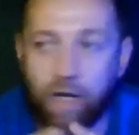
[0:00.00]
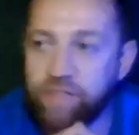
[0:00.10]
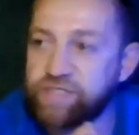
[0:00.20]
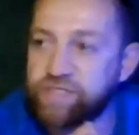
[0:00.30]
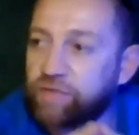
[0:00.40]

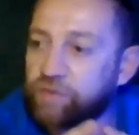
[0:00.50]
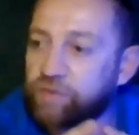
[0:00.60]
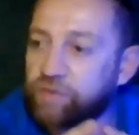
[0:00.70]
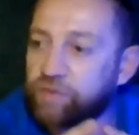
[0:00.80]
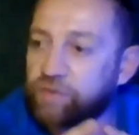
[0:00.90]
I
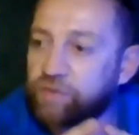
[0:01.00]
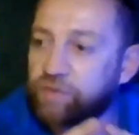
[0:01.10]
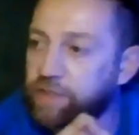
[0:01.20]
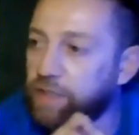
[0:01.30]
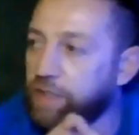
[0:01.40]
started with
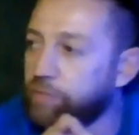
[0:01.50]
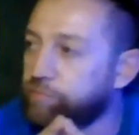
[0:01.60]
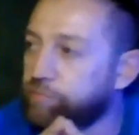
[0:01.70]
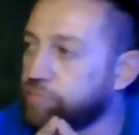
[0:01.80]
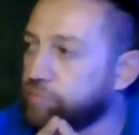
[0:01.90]
like
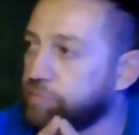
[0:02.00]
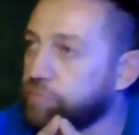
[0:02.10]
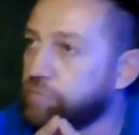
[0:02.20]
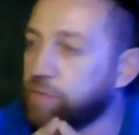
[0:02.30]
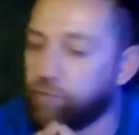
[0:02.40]

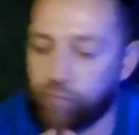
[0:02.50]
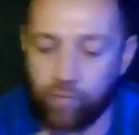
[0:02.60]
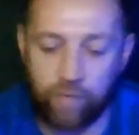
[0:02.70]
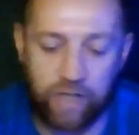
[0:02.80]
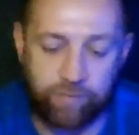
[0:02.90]

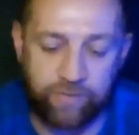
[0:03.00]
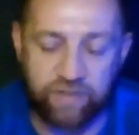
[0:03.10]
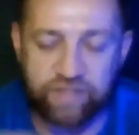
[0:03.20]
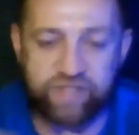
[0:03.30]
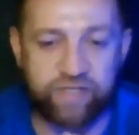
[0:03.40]
from
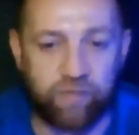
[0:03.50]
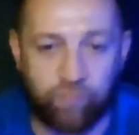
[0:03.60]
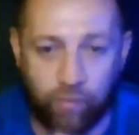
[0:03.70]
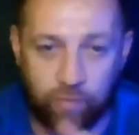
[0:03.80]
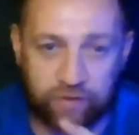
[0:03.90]
APS-C
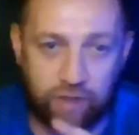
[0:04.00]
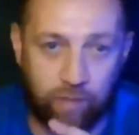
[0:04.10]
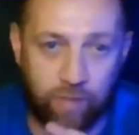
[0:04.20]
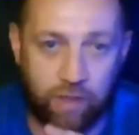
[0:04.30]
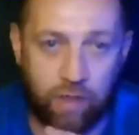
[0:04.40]
format
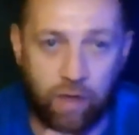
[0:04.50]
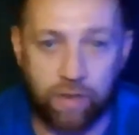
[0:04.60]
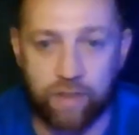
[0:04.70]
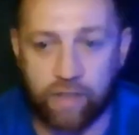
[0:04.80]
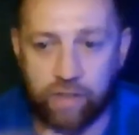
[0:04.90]
camera,
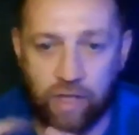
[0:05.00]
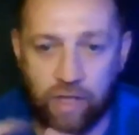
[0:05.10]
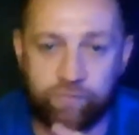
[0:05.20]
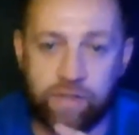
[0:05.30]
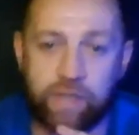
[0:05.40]
like
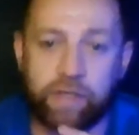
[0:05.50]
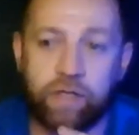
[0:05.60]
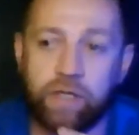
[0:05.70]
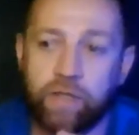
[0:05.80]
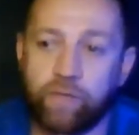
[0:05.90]
half
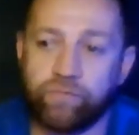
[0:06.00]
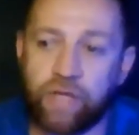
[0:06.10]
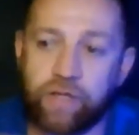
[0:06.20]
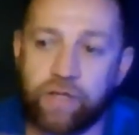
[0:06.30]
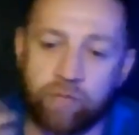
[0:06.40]
year.
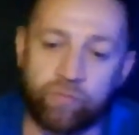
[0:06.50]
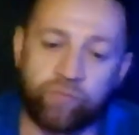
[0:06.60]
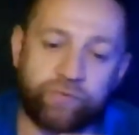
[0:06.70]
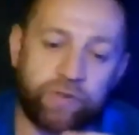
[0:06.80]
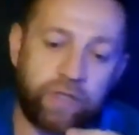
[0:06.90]
Then I
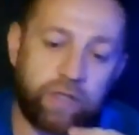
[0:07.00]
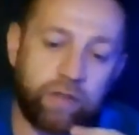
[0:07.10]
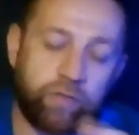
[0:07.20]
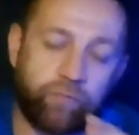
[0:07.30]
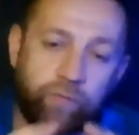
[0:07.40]
moved to
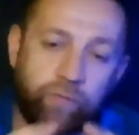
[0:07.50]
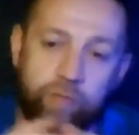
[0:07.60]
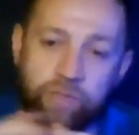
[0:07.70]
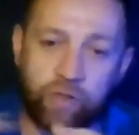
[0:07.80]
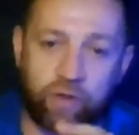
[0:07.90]
the
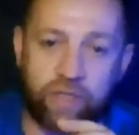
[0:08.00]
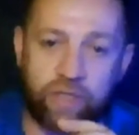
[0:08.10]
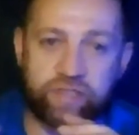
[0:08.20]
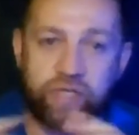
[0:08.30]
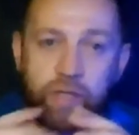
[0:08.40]

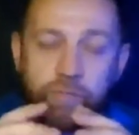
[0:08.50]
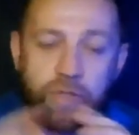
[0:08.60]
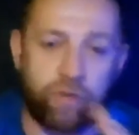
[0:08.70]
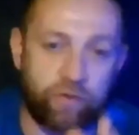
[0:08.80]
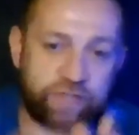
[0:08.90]
mirrorless
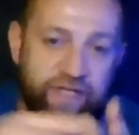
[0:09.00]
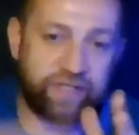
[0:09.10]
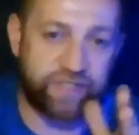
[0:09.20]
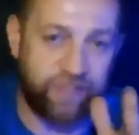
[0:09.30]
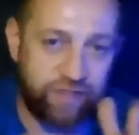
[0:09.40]
Mirror
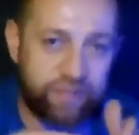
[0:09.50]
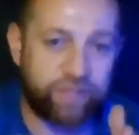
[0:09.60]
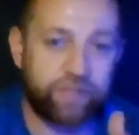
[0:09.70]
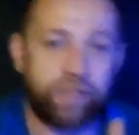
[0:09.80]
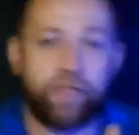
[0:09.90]
Z6,